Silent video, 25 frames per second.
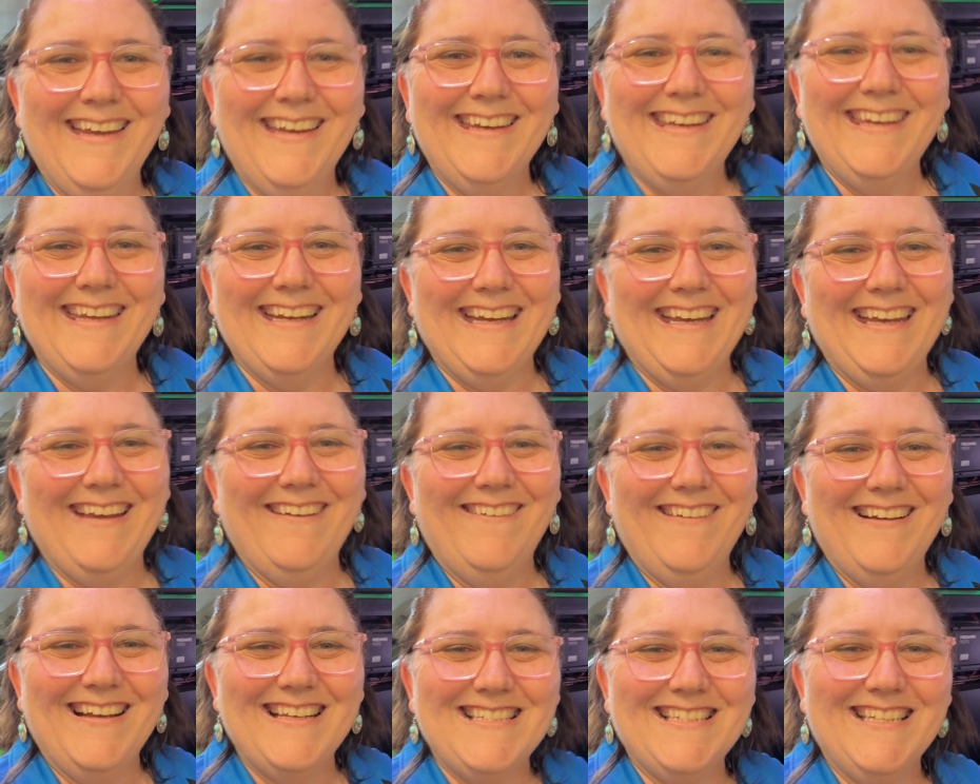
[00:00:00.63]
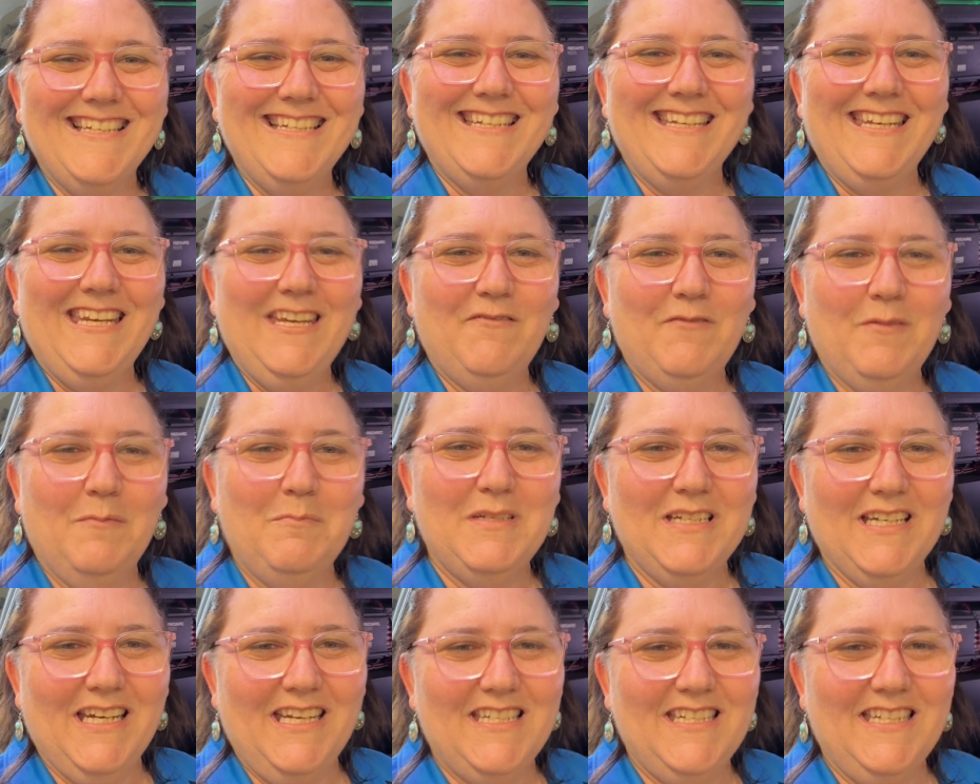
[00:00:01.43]
G'day guys, Linda here
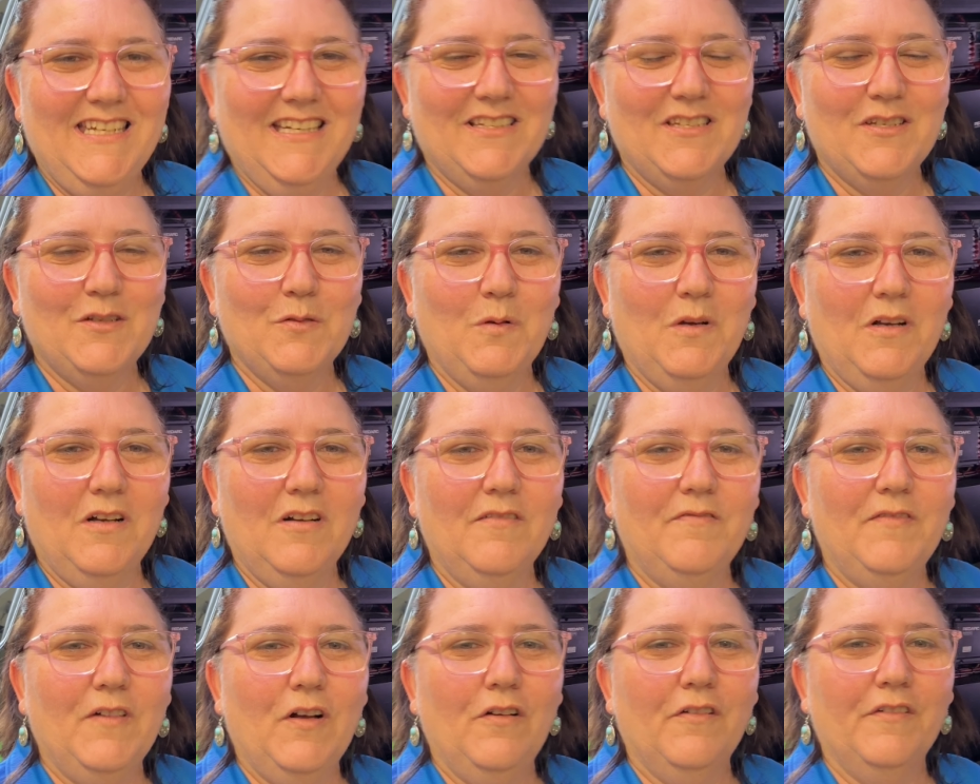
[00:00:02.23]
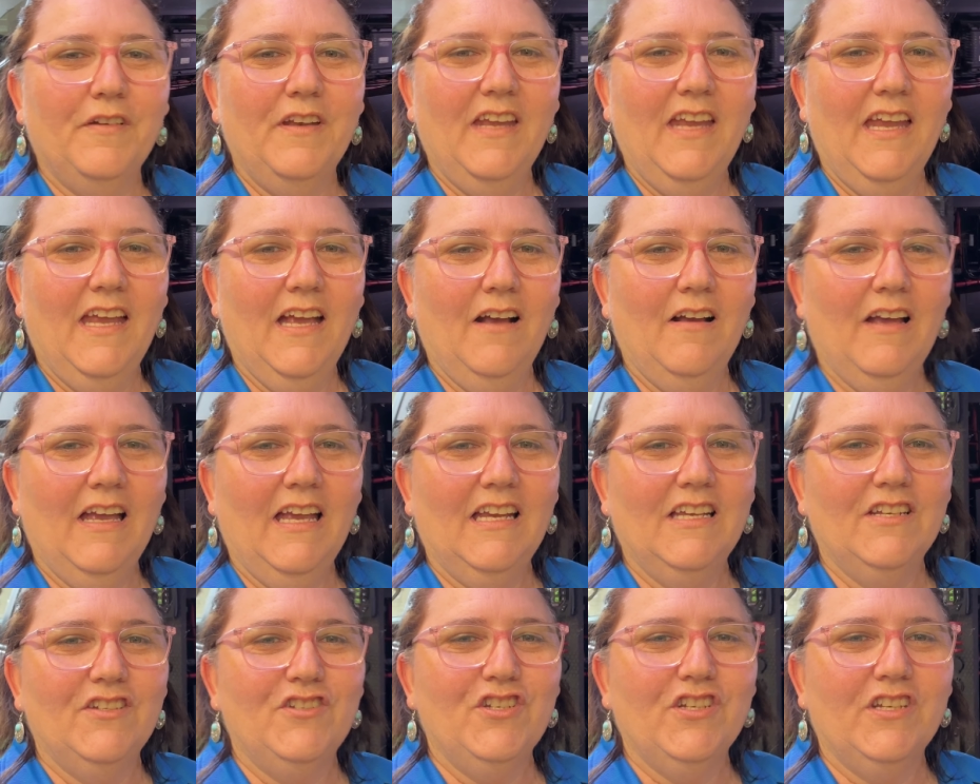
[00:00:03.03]
from JTS12Volt. Now,
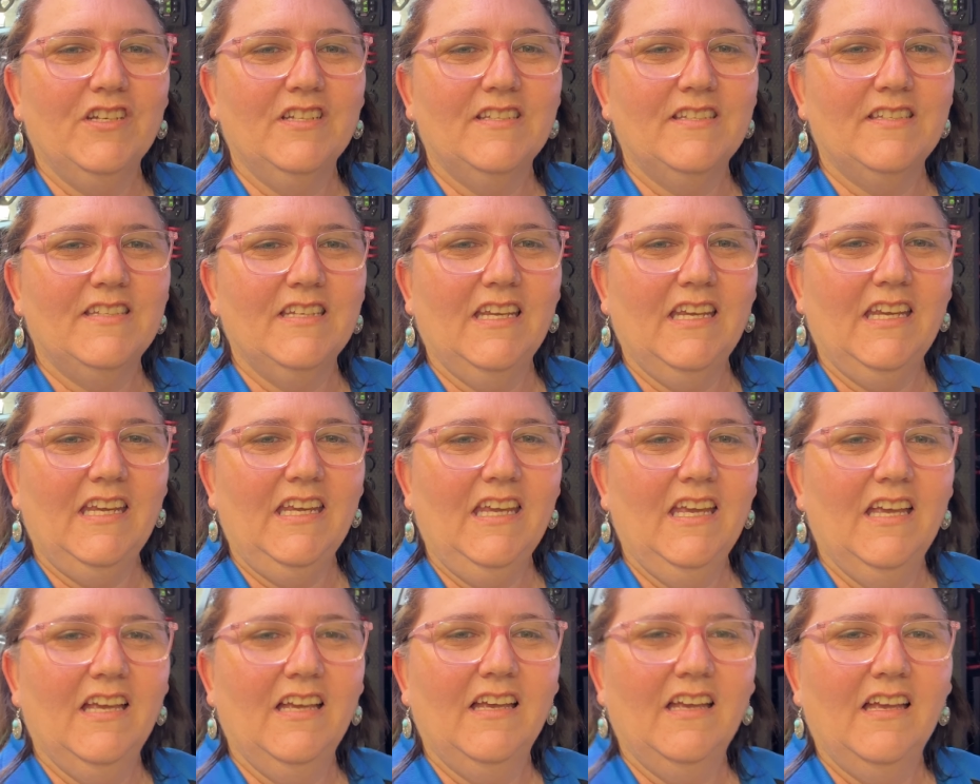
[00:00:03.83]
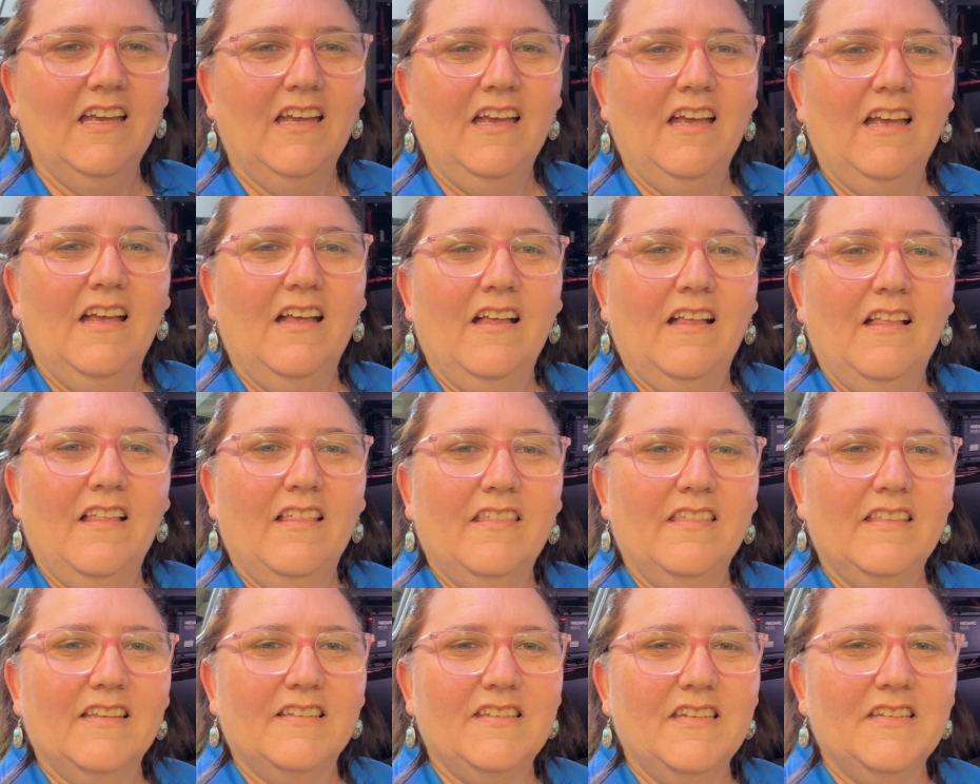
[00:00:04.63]
as you can see,
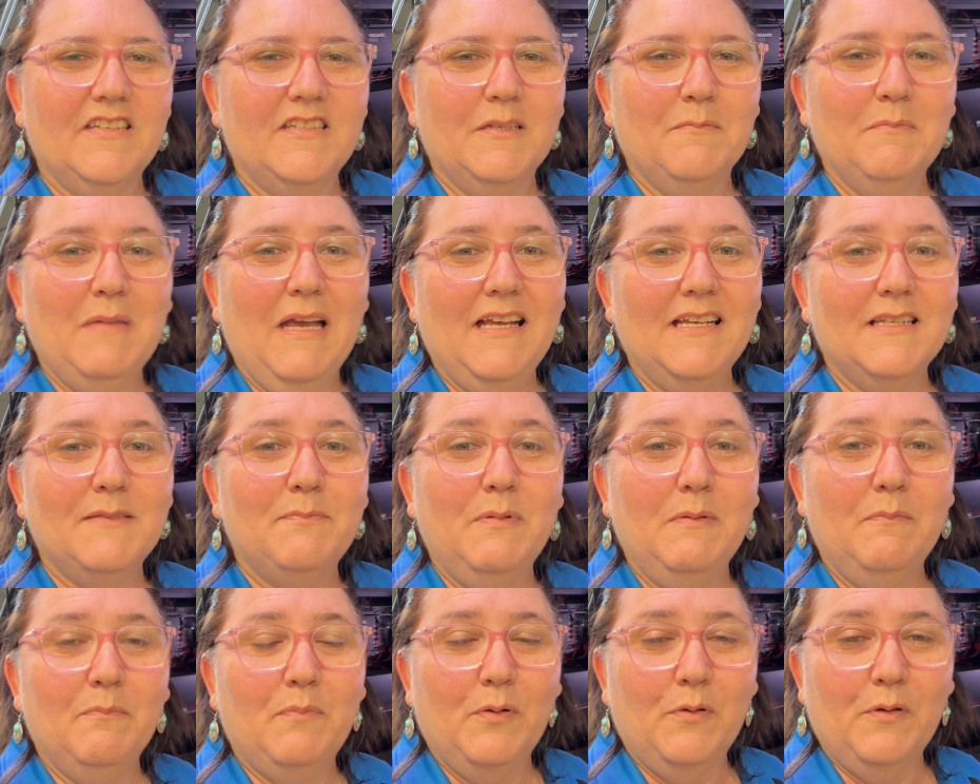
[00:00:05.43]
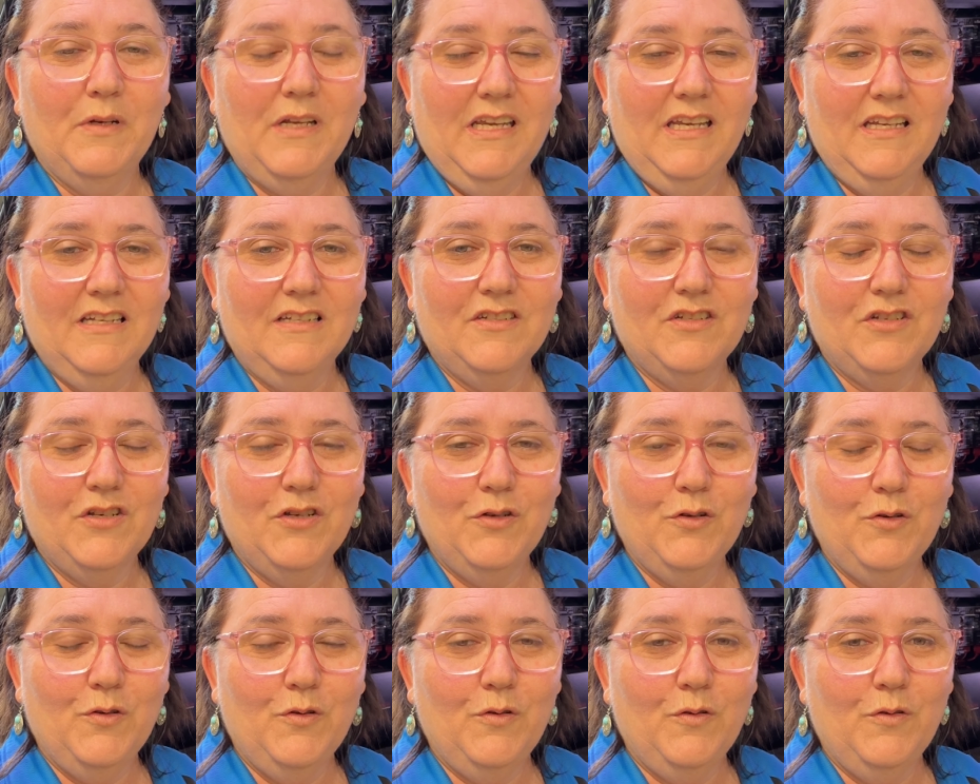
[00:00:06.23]
the system has been put
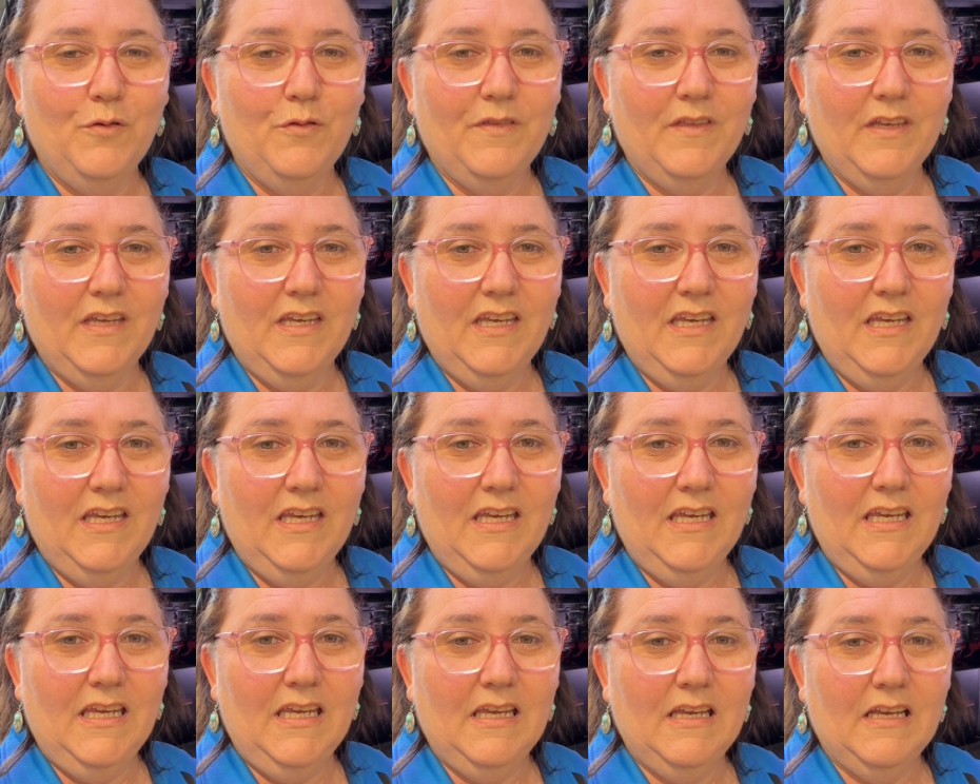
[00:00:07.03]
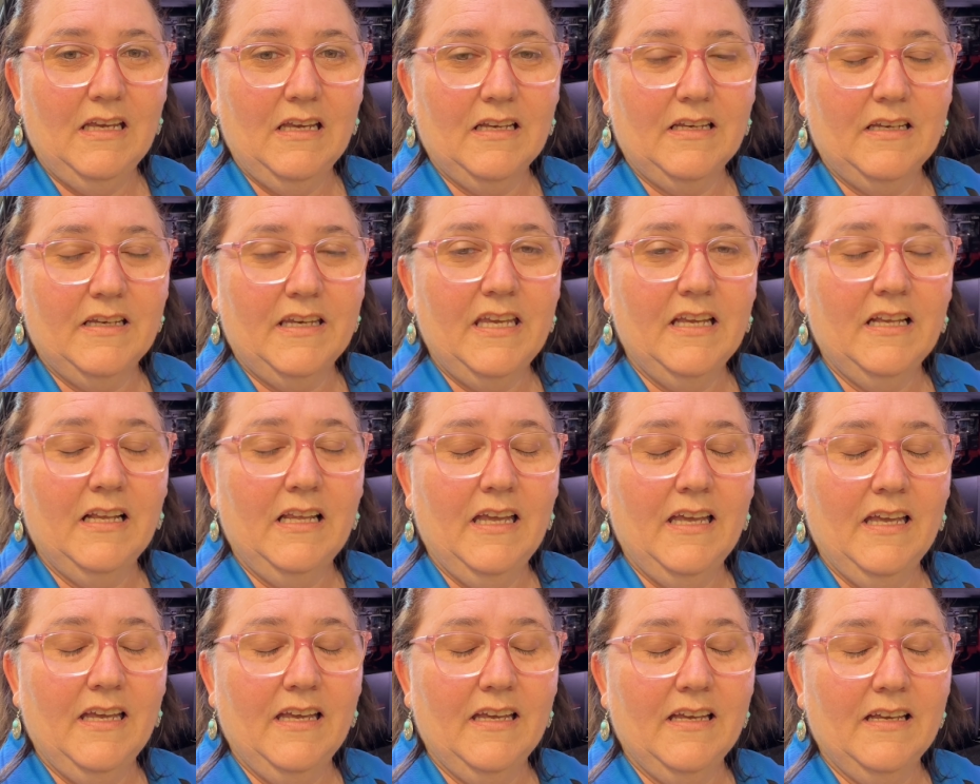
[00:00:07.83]
into the
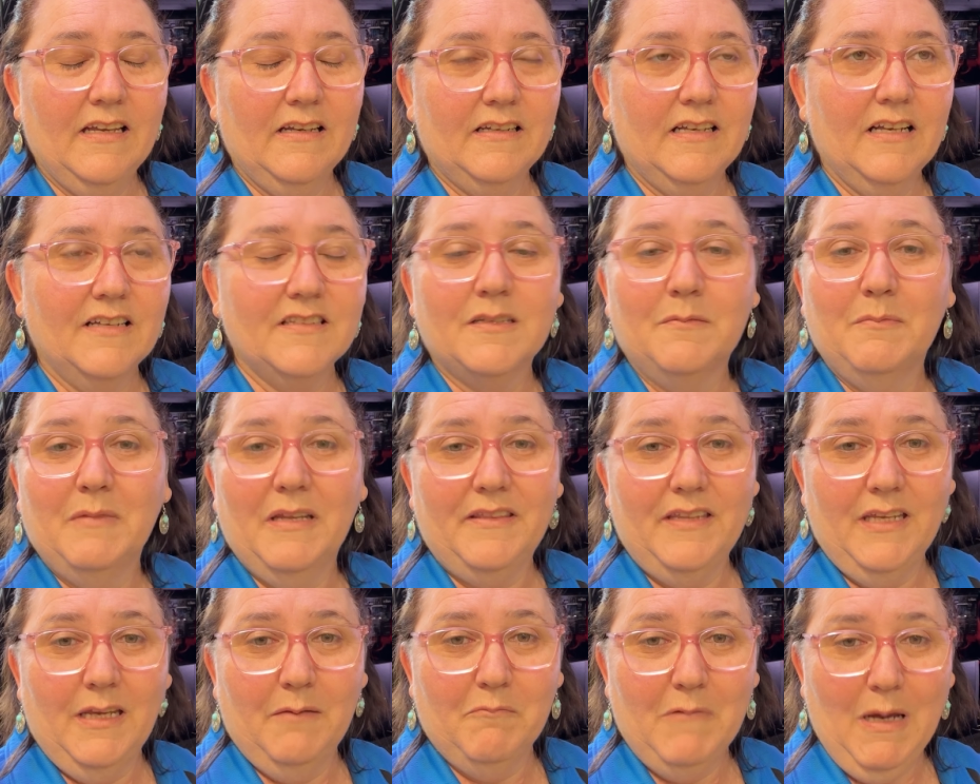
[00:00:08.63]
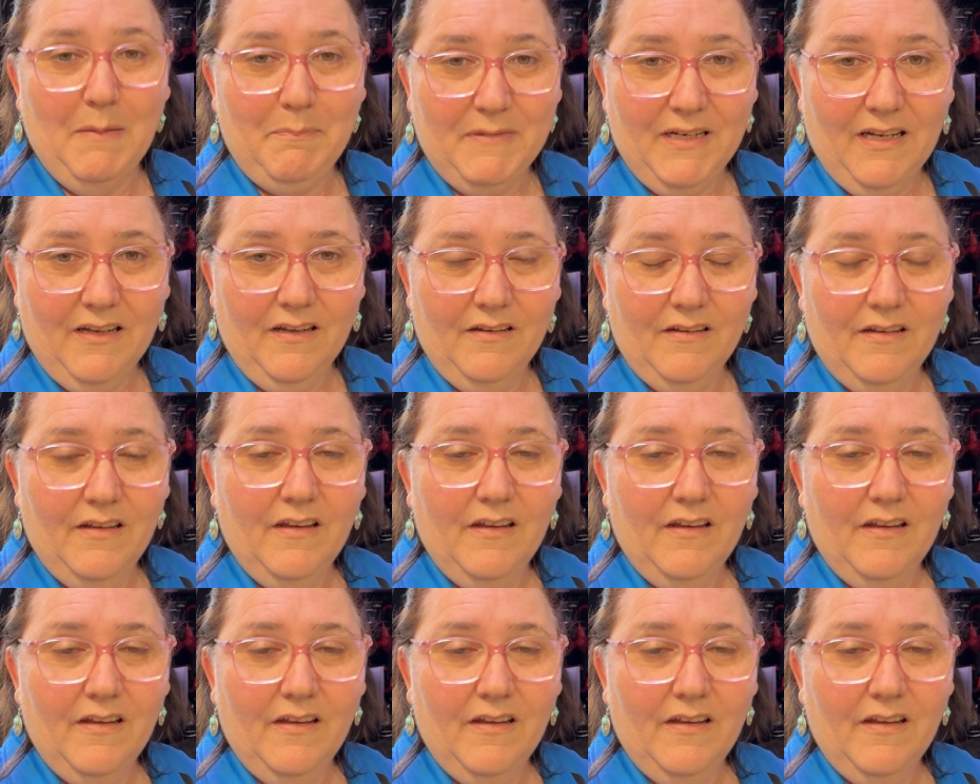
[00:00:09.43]
Custom Lithium Raptor,